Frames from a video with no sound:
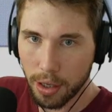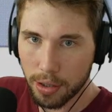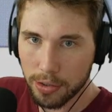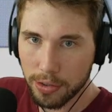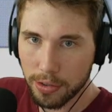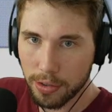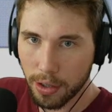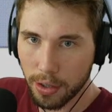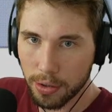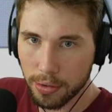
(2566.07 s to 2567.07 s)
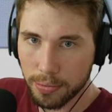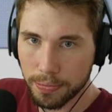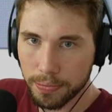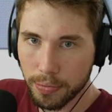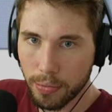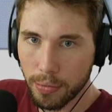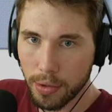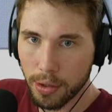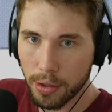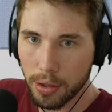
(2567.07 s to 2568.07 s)
a circle
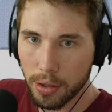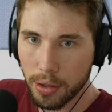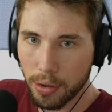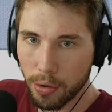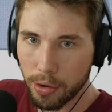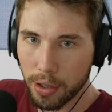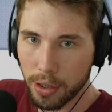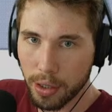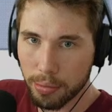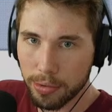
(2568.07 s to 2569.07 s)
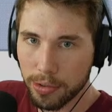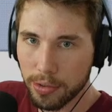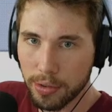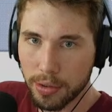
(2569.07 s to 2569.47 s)
or an ellipse.